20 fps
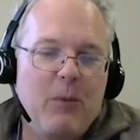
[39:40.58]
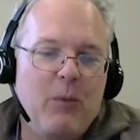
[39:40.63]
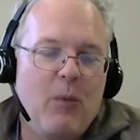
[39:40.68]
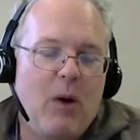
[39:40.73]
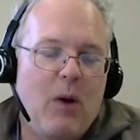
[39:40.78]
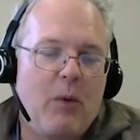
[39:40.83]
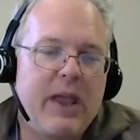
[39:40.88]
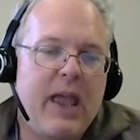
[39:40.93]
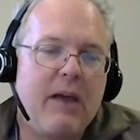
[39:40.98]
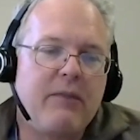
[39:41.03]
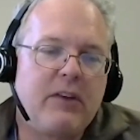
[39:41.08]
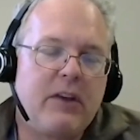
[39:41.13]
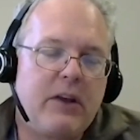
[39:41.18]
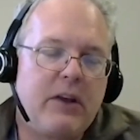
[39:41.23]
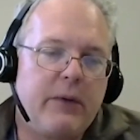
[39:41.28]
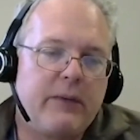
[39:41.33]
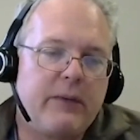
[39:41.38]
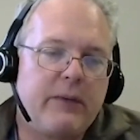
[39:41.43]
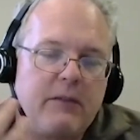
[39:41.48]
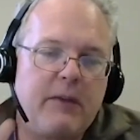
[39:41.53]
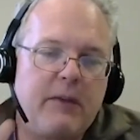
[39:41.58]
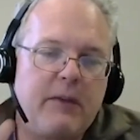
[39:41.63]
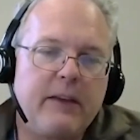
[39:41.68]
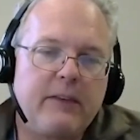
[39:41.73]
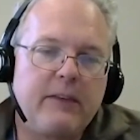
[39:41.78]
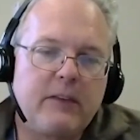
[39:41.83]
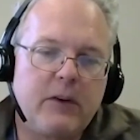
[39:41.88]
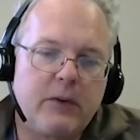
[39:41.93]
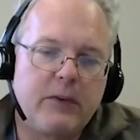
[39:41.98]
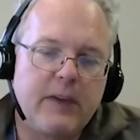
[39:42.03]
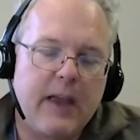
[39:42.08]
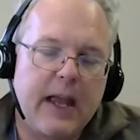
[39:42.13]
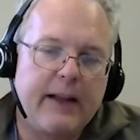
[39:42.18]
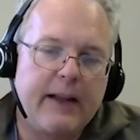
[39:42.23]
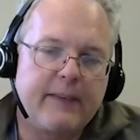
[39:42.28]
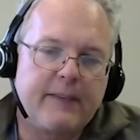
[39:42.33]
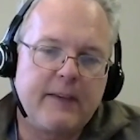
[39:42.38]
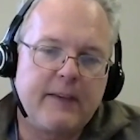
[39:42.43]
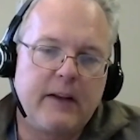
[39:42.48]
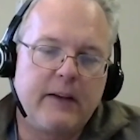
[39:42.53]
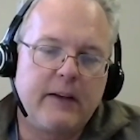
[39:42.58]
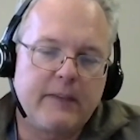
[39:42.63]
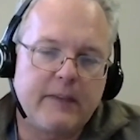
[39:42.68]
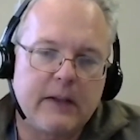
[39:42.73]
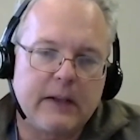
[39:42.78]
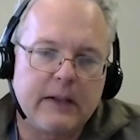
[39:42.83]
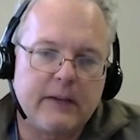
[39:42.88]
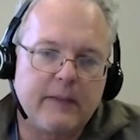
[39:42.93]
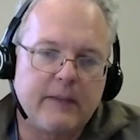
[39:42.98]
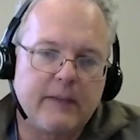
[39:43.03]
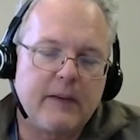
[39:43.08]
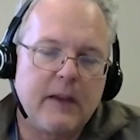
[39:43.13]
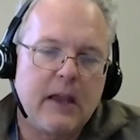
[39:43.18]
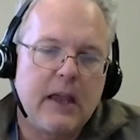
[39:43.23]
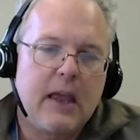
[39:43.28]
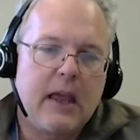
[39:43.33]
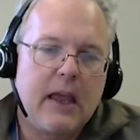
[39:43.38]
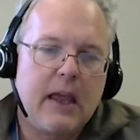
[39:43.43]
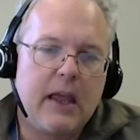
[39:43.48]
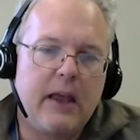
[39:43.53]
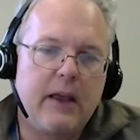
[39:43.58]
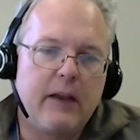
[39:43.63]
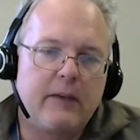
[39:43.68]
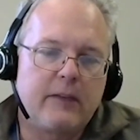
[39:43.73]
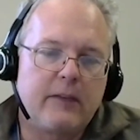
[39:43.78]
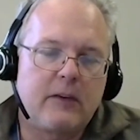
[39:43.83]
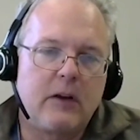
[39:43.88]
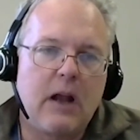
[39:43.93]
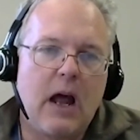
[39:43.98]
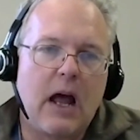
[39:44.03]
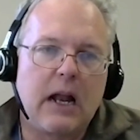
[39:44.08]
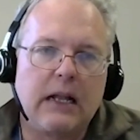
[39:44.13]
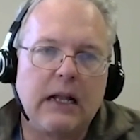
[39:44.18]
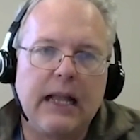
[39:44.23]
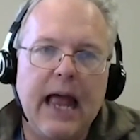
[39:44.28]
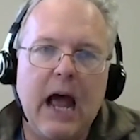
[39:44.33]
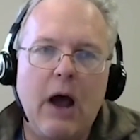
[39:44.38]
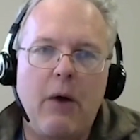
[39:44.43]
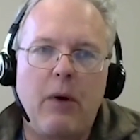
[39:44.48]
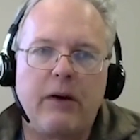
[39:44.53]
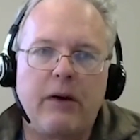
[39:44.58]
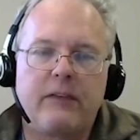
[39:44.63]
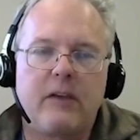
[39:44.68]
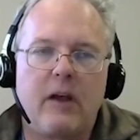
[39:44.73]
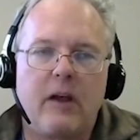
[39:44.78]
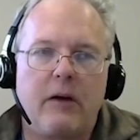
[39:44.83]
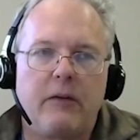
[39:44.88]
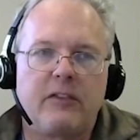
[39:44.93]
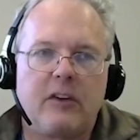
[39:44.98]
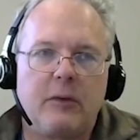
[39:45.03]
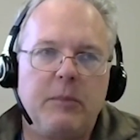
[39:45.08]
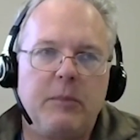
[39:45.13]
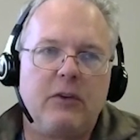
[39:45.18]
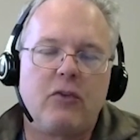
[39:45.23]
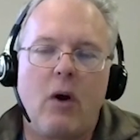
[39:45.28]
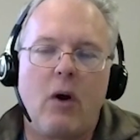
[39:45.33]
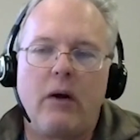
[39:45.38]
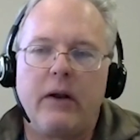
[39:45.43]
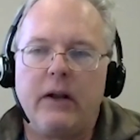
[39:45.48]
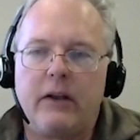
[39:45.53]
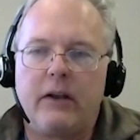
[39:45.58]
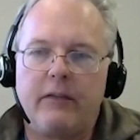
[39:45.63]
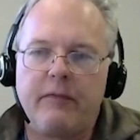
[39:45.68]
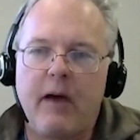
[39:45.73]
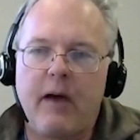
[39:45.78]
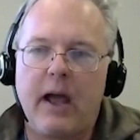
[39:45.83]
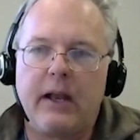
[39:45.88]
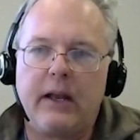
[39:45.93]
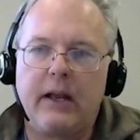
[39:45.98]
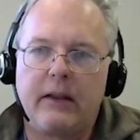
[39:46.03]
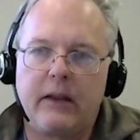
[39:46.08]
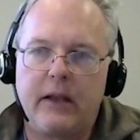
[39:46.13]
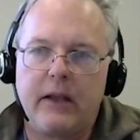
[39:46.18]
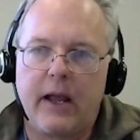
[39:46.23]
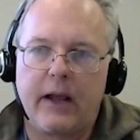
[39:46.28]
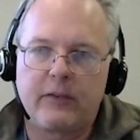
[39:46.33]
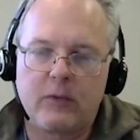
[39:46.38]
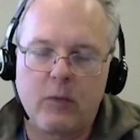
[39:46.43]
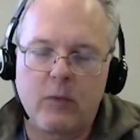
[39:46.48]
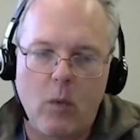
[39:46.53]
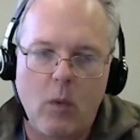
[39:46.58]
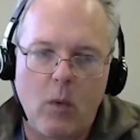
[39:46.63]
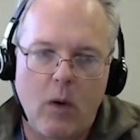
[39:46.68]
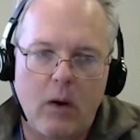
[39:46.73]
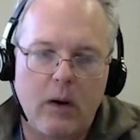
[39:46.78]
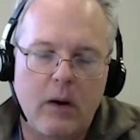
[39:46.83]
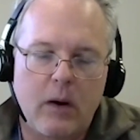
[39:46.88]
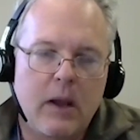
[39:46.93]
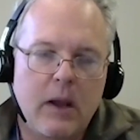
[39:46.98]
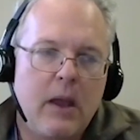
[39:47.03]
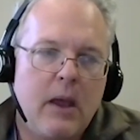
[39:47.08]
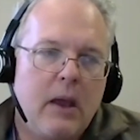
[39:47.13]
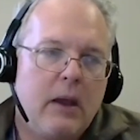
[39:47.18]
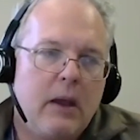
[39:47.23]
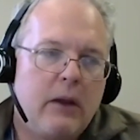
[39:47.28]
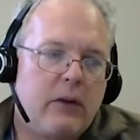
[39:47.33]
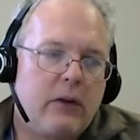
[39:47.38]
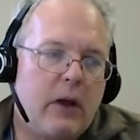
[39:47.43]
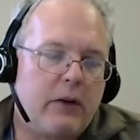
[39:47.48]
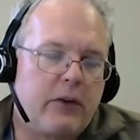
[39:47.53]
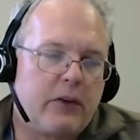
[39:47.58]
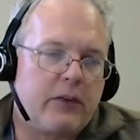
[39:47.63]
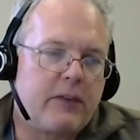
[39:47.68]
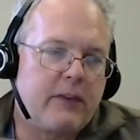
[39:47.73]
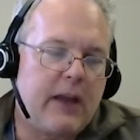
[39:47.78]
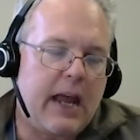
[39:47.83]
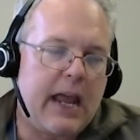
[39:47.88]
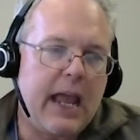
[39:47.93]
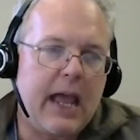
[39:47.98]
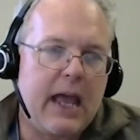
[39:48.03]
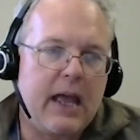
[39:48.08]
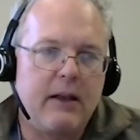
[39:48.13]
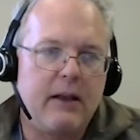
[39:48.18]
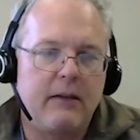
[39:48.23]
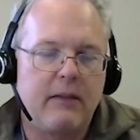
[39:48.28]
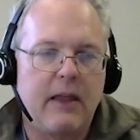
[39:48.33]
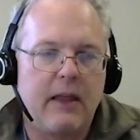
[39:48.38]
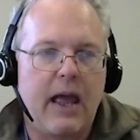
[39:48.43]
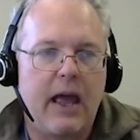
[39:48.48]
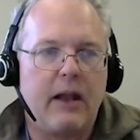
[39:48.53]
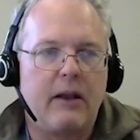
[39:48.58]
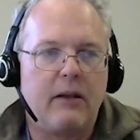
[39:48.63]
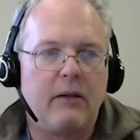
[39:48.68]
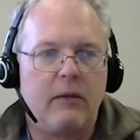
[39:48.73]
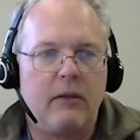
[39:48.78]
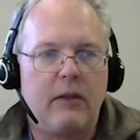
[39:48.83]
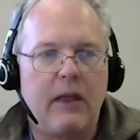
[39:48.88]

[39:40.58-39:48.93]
What we have to do as investors and as citizens is to not allow ourselves to be drawn into fighting the next war, to understand that